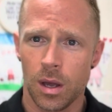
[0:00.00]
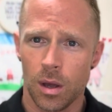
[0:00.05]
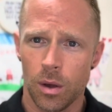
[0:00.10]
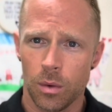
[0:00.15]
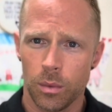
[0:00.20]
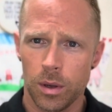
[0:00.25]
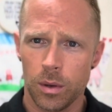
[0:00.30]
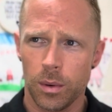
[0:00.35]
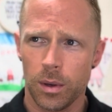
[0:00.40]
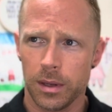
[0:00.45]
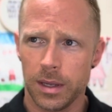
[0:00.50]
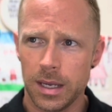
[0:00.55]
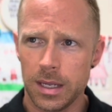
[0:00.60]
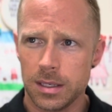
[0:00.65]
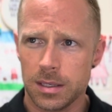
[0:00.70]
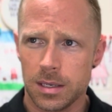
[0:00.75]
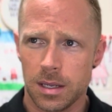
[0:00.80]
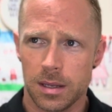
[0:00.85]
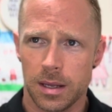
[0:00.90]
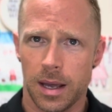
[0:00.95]
We will get
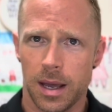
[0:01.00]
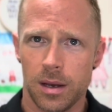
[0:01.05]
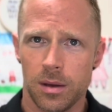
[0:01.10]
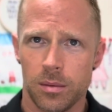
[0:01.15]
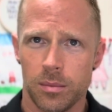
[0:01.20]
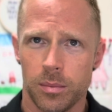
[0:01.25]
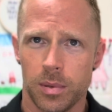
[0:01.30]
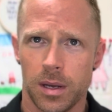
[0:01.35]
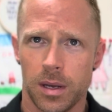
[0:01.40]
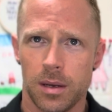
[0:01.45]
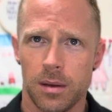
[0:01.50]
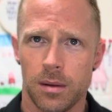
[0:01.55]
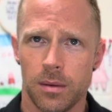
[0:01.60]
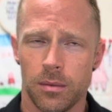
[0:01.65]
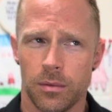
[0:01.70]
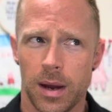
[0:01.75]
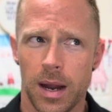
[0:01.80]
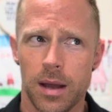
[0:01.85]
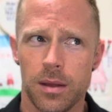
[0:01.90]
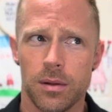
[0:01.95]
to that, but
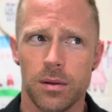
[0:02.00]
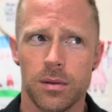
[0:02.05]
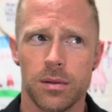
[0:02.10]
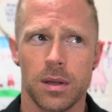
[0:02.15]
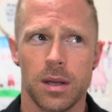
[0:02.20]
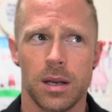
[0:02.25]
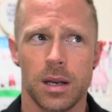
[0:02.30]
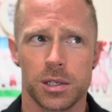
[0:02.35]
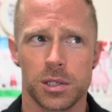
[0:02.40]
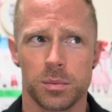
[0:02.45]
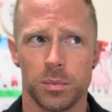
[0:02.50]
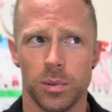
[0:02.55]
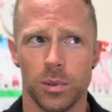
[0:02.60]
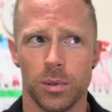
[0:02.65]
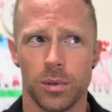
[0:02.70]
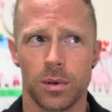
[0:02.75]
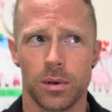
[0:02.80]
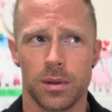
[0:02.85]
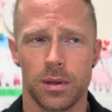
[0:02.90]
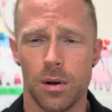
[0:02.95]
rather than
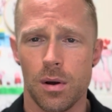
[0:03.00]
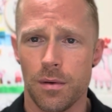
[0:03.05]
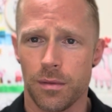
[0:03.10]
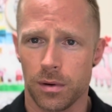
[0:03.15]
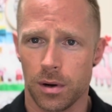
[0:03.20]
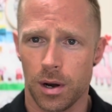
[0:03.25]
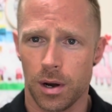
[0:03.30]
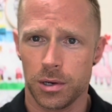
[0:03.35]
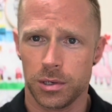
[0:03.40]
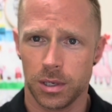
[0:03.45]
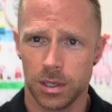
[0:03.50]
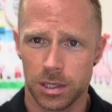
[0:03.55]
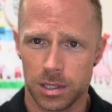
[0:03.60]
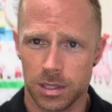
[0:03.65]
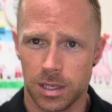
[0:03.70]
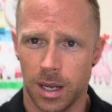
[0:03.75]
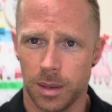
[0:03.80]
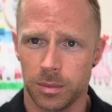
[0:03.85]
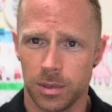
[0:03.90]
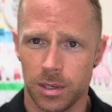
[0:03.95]
explore the overarching
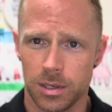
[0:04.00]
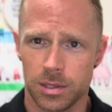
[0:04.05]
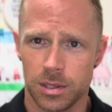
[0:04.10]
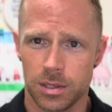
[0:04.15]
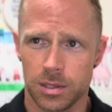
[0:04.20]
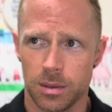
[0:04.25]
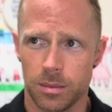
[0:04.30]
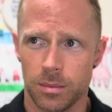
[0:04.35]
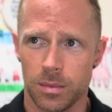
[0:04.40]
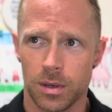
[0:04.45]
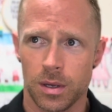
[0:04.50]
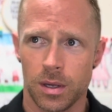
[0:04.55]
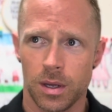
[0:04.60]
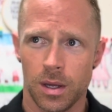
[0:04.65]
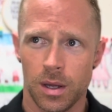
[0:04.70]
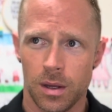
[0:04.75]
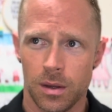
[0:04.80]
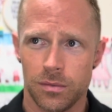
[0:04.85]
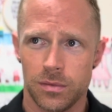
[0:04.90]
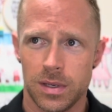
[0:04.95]
skepticism
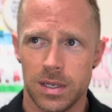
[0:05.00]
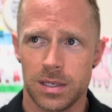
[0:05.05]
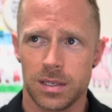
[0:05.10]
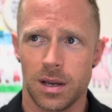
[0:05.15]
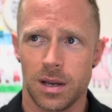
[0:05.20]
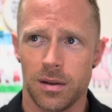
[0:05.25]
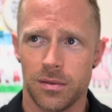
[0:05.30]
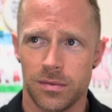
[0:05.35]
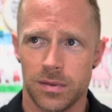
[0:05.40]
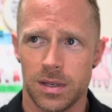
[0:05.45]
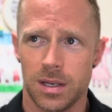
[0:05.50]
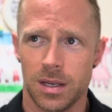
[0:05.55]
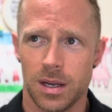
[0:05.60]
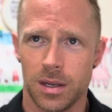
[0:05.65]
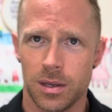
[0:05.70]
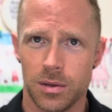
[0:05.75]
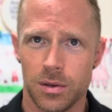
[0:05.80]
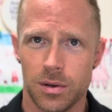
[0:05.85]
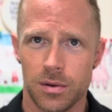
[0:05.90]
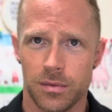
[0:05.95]
vis-a-vis a
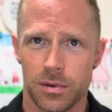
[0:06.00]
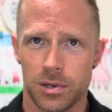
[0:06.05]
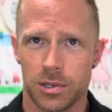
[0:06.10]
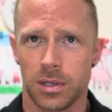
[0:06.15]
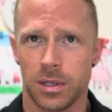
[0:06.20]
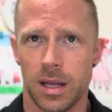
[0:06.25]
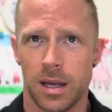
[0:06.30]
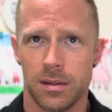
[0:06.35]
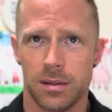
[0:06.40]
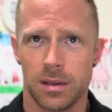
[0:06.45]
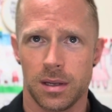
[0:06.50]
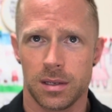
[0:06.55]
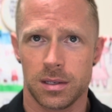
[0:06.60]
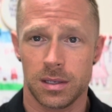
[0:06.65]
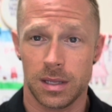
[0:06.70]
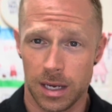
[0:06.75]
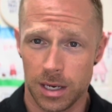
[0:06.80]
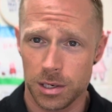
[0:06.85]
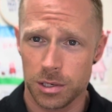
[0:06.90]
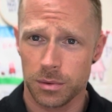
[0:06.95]
universal ethics
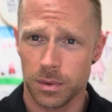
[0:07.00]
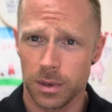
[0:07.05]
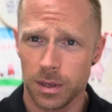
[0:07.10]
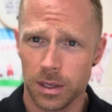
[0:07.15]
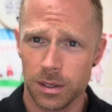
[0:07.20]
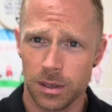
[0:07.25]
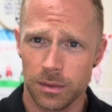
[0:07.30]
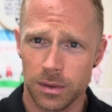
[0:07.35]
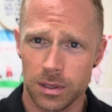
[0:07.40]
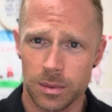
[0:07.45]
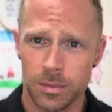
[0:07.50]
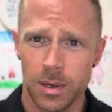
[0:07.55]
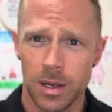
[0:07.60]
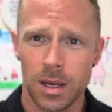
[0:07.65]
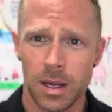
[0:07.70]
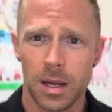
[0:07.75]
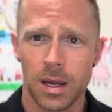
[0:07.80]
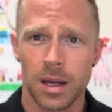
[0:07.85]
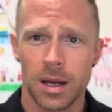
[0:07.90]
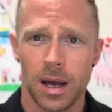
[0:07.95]
that is relativism,
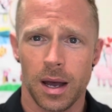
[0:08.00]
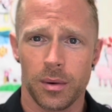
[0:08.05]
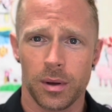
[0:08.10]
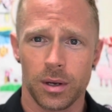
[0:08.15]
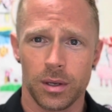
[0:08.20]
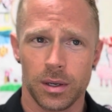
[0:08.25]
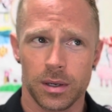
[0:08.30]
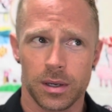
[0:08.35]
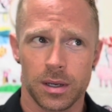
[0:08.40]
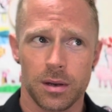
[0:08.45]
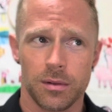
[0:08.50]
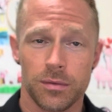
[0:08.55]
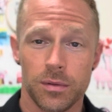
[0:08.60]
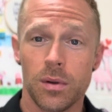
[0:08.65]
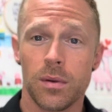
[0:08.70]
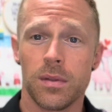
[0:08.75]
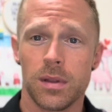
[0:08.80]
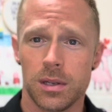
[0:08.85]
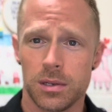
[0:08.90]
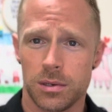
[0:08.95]
I want to look at a few
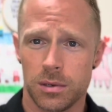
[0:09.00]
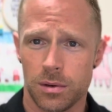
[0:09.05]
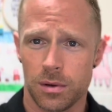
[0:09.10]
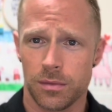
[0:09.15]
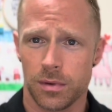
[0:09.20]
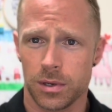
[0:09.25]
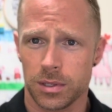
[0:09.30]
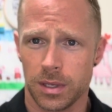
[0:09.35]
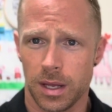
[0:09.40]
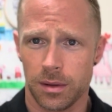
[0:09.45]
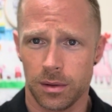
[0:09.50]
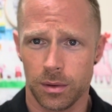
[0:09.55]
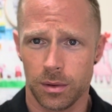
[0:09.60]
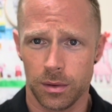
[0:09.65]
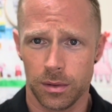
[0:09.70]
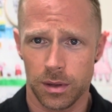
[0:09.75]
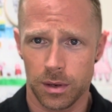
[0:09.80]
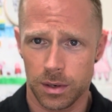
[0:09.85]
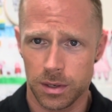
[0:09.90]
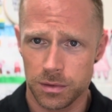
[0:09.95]
of these universal ethical
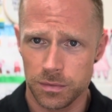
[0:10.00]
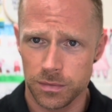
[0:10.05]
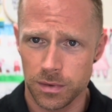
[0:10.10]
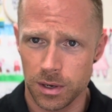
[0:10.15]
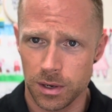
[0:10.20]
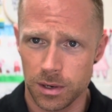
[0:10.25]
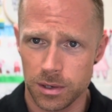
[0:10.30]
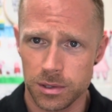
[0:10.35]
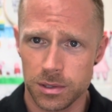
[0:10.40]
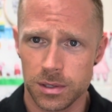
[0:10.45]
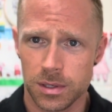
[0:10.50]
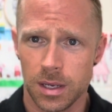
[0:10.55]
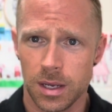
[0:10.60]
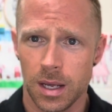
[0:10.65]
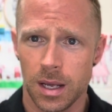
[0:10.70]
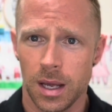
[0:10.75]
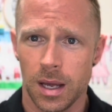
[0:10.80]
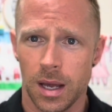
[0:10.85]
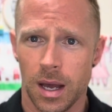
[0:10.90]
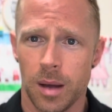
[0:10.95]
theories first
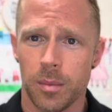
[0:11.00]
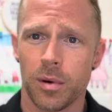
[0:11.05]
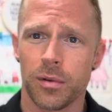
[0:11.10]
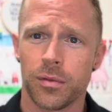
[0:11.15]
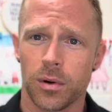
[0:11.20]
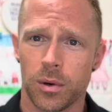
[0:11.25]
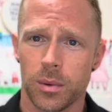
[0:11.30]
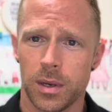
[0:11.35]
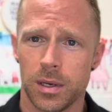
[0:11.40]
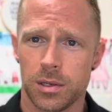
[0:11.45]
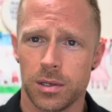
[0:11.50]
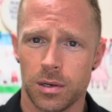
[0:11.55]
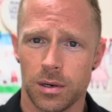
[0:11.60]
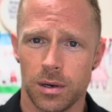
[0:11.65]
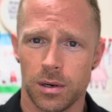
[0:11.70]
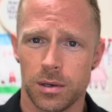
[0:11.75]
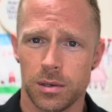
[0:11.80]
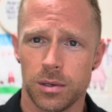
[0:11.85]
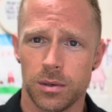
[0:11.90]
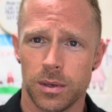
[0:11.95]
before we
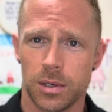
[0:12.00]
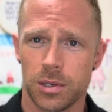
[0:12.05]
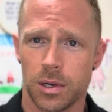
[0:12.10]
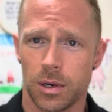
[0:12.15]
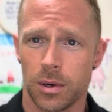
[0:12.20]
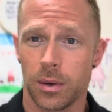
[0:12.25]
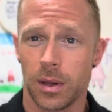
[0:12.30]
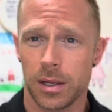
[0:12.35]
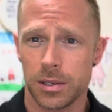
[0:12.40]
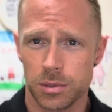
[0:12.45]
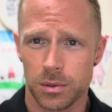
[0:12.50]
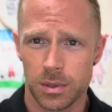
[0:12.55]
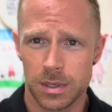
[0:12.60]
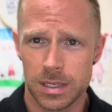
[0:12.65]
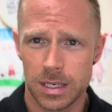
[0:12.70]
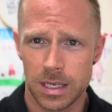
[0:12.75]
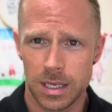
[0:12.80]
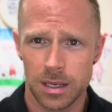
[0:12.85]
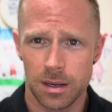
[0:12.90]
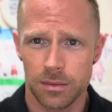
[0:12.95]
turn to a generalized
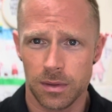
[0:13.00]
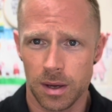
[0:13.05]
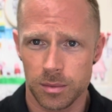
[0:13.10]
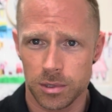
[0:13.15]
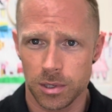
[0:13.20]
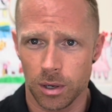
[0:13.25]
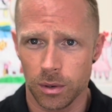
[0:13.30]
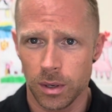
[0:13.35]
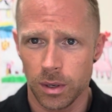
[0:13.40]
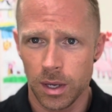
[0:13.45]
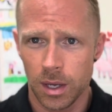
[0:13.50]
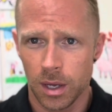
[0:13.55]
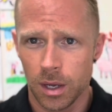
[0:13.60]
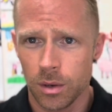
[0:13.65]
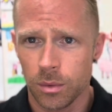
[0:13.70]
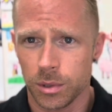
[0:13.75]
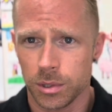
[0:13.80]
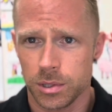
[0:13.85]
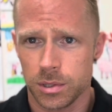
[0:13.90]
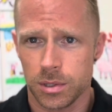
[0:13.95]
critique of them. So
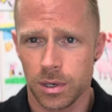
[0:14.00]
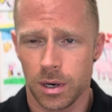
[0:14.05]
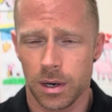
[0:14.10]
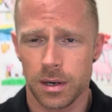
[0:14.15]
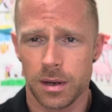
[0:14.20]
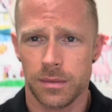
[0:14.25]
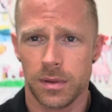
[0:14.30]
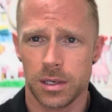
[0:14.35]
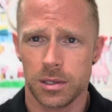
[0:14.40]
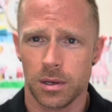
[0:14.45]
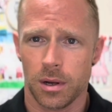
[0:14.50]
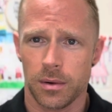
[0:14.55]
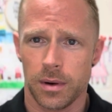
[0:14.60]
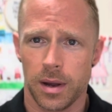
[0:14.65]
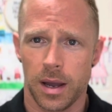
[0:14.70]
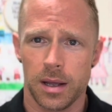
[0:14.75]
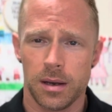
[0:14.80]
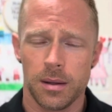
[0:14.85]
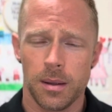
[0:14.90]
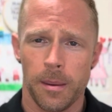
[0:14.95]
we'll start, if that's all
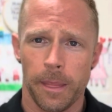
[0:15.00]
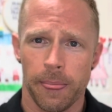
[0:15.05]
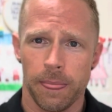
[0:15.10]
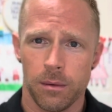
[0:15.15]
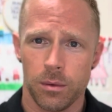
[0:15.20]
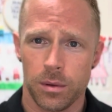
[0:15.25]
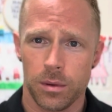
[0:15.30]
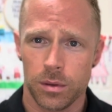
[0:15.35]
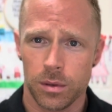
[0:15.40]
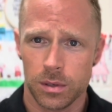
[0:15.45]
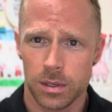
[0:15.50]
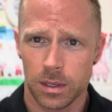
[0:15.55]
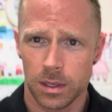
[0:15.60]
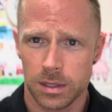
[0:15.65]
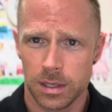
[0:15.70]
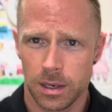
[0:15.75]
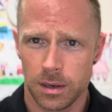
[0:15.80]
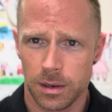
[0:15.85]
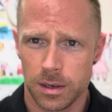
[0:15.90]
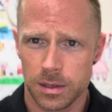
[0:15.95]
right, with
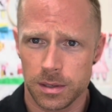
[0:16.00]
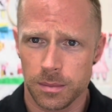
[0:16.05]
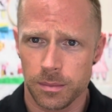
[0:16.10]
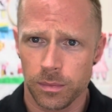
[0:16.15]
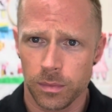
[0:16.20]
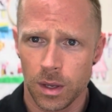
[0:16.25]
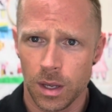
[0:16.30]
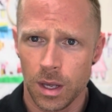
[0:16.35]
utilitarianism.